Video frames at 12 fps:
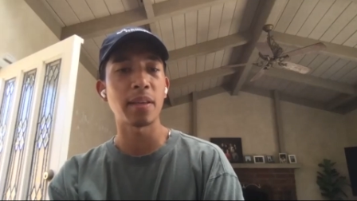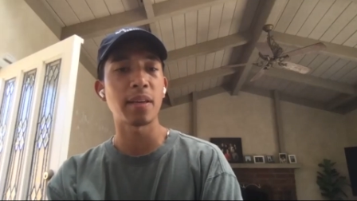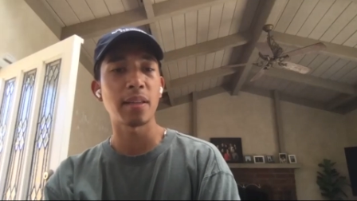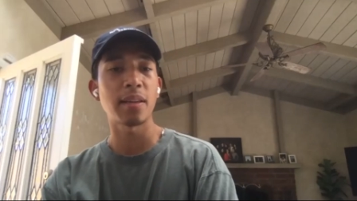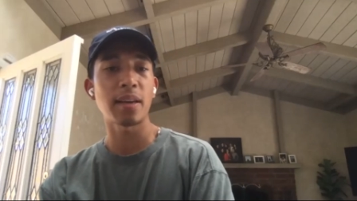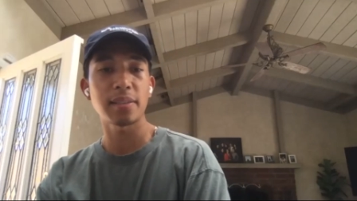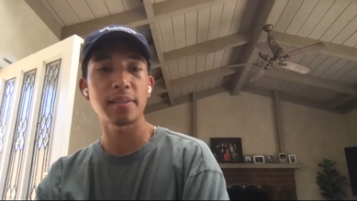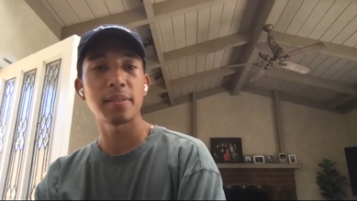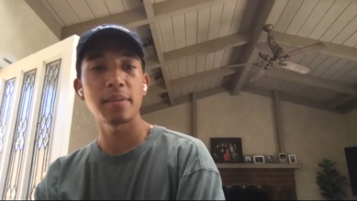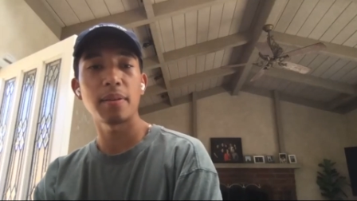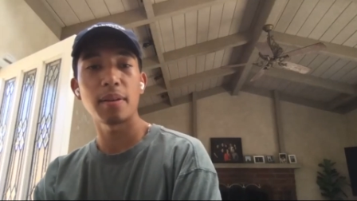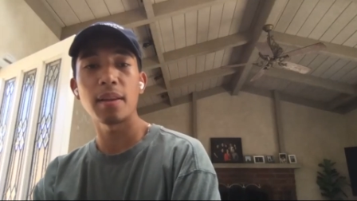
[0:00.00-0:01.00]
I think in the
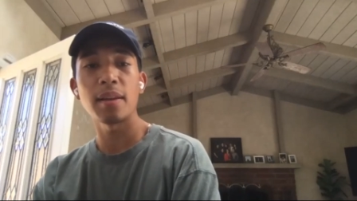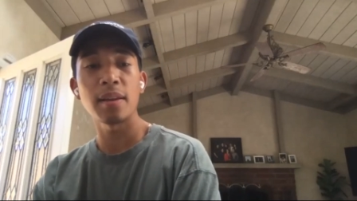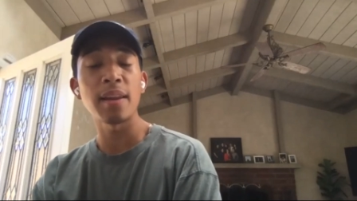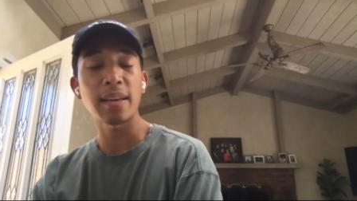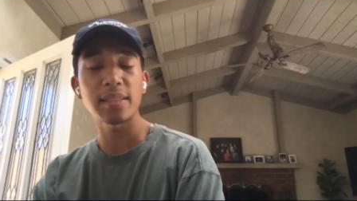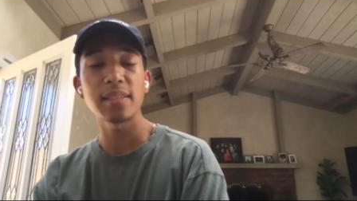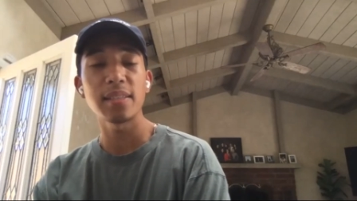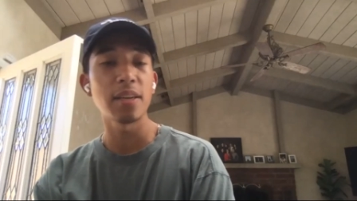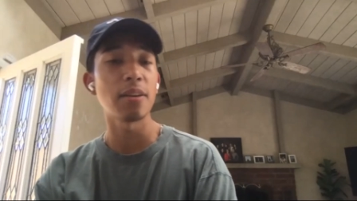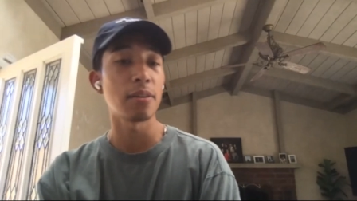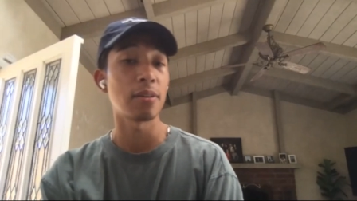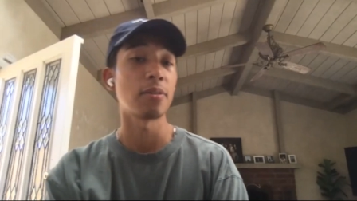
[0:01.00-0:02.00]
next
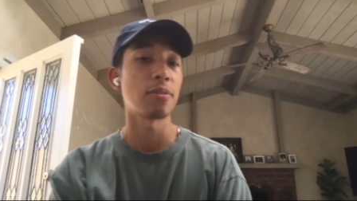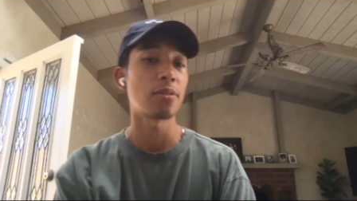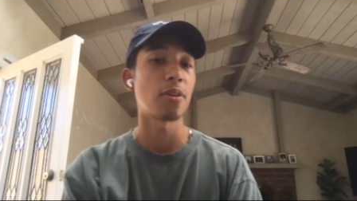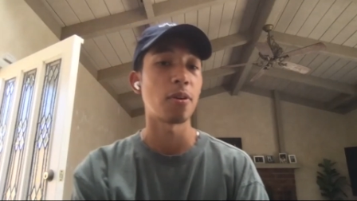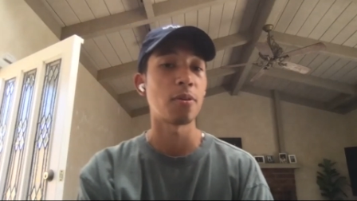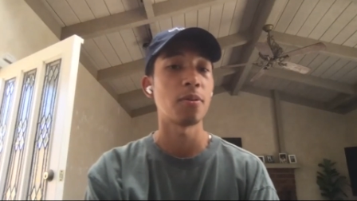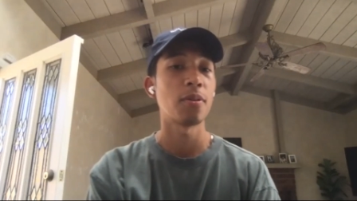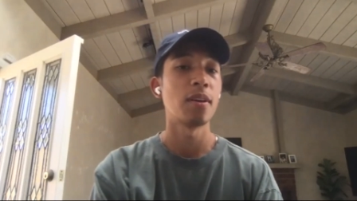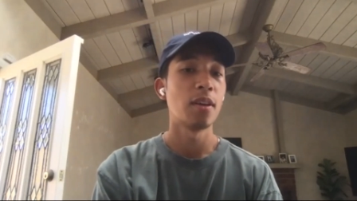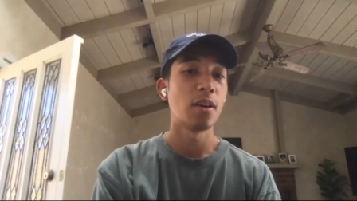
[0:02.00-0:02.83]
year or so,